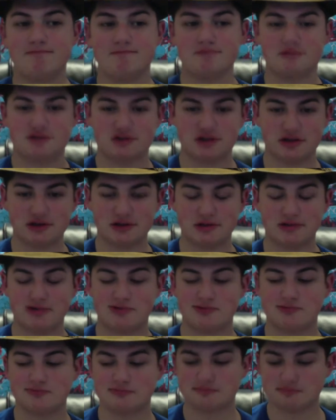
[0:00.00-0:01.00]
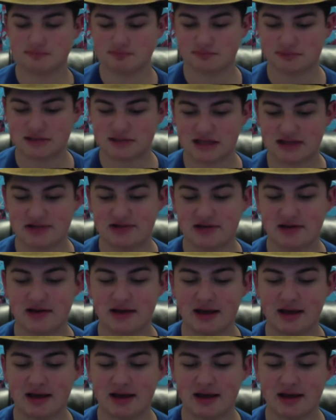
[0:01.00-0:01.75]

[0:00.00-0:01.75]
So that's going to